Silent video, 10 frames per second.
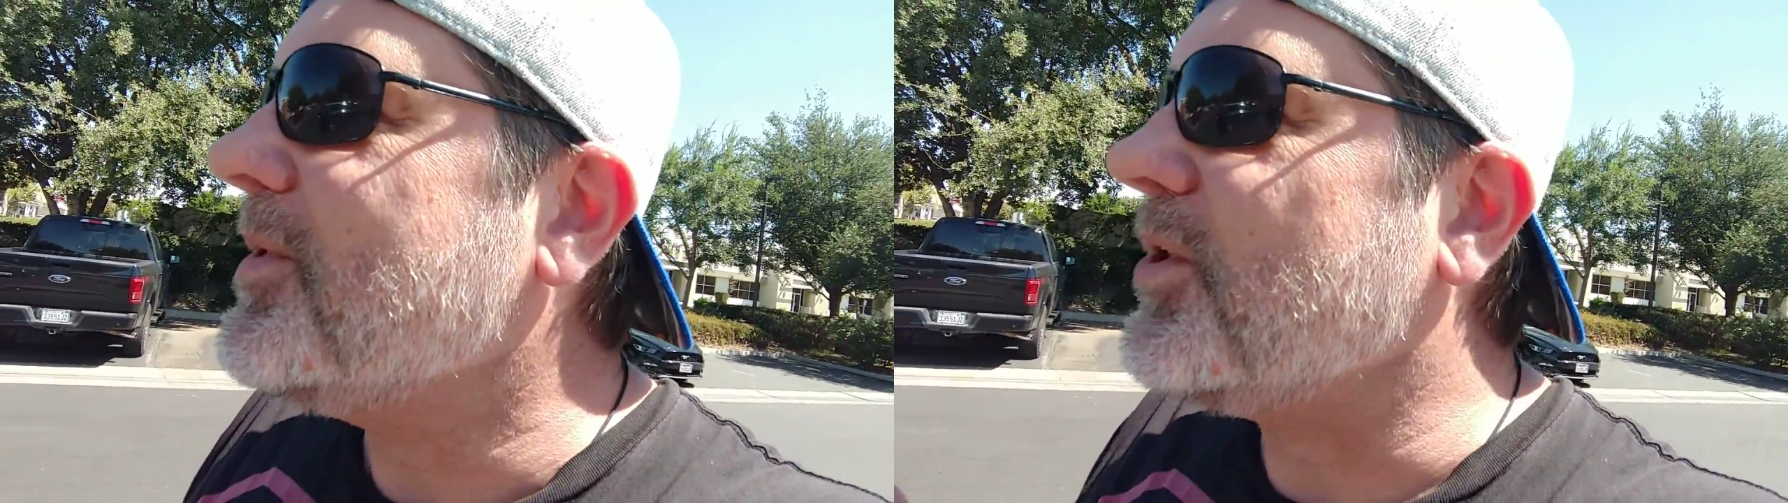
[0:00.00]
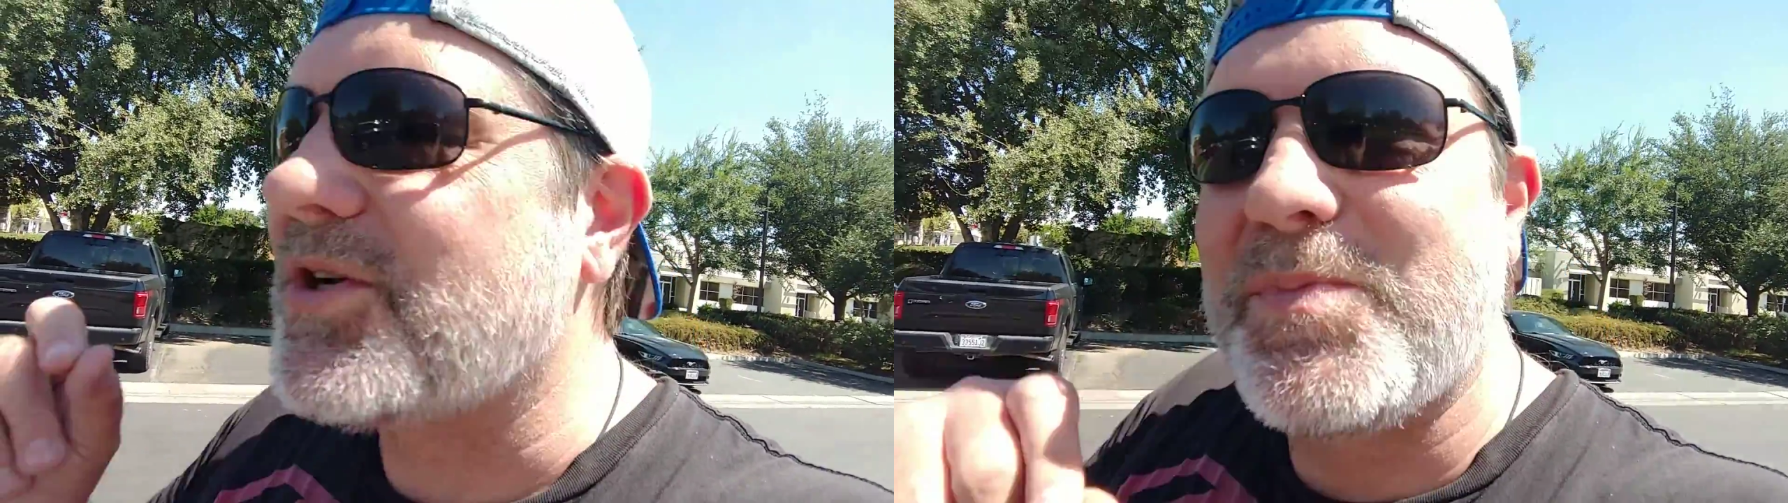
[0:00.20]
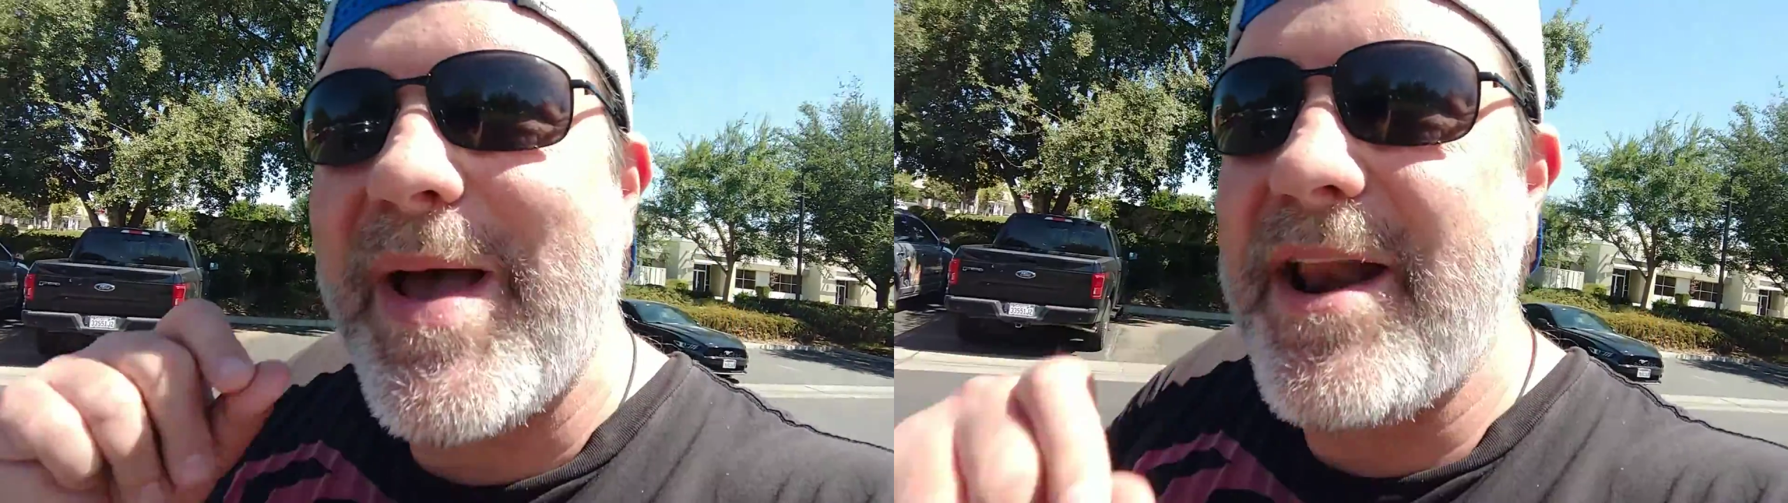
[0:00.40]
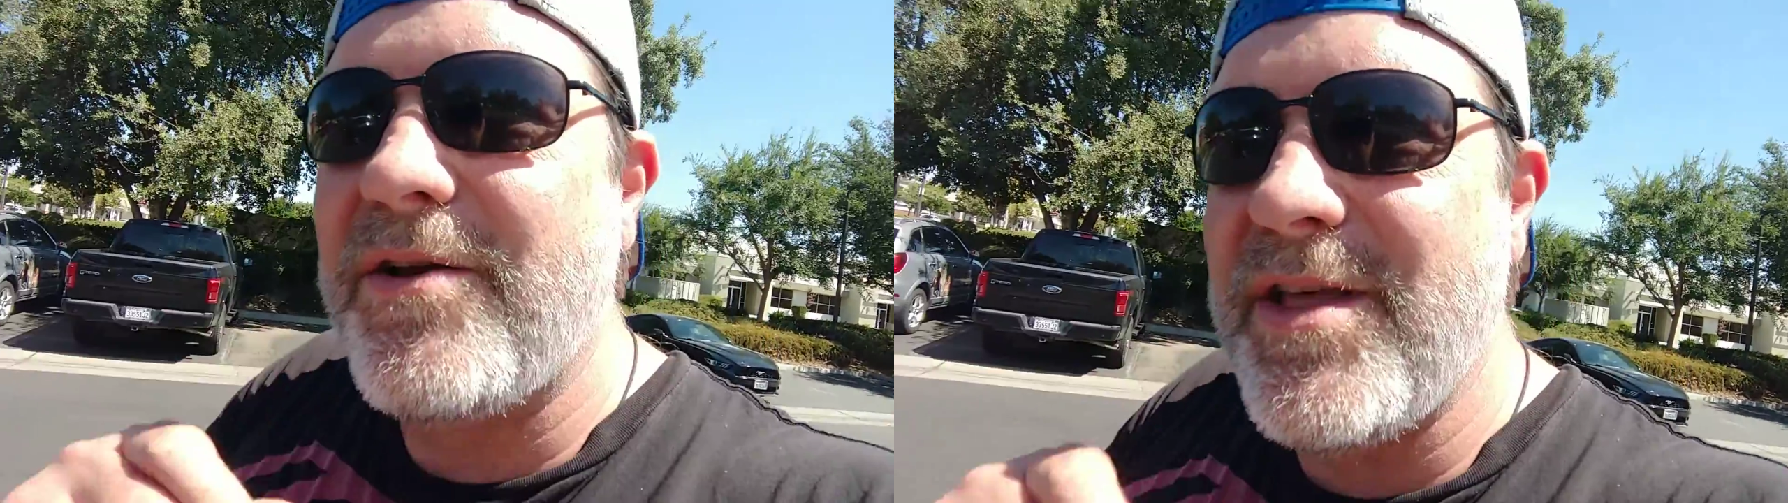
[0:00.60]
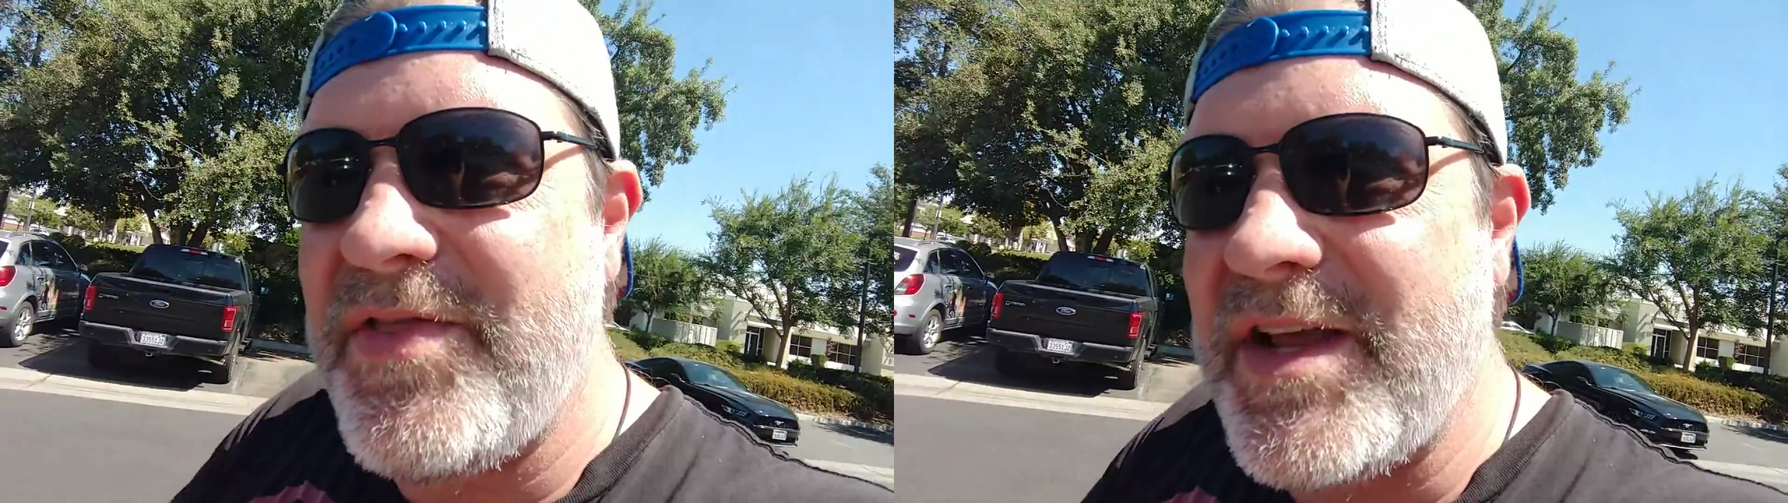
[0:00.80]
looks better
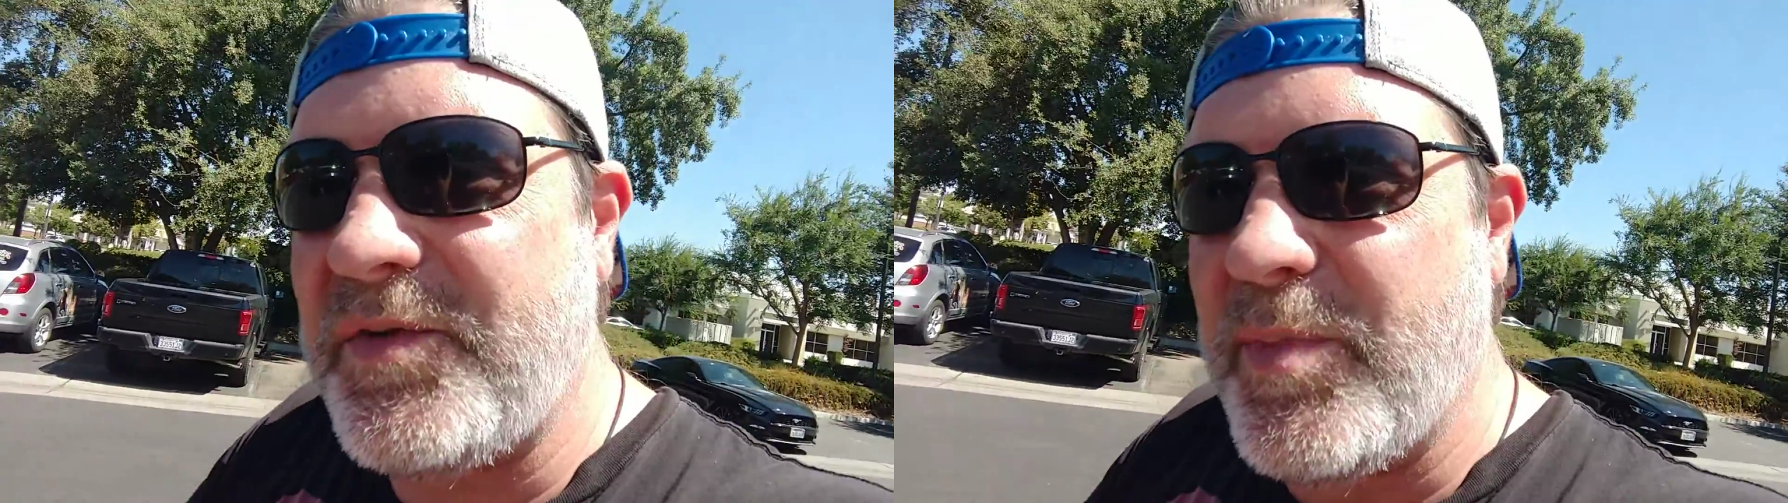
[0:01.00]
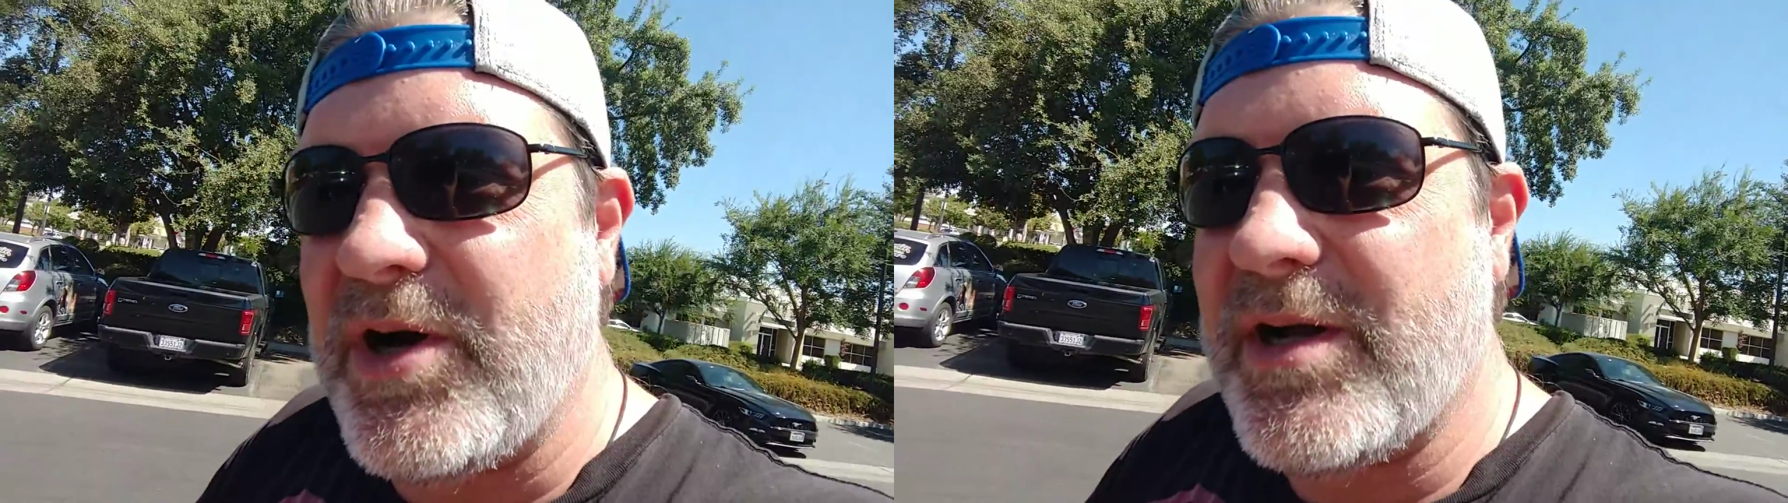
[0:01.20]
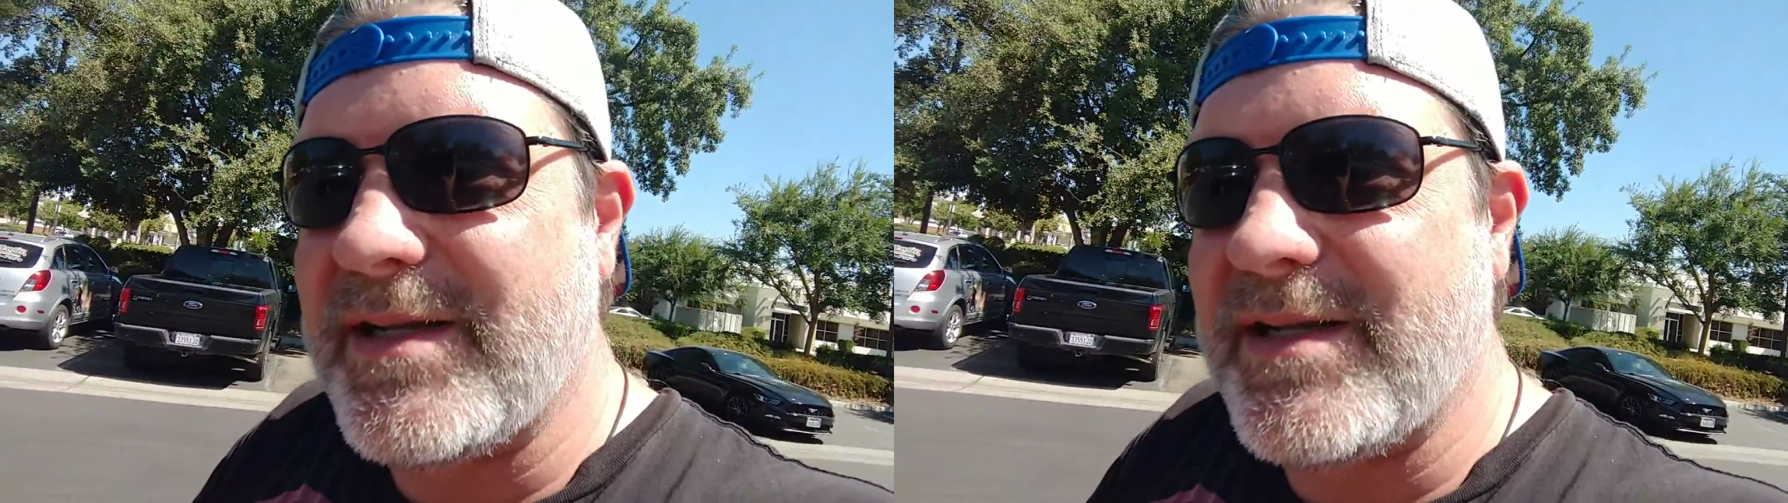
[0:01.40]
than this book.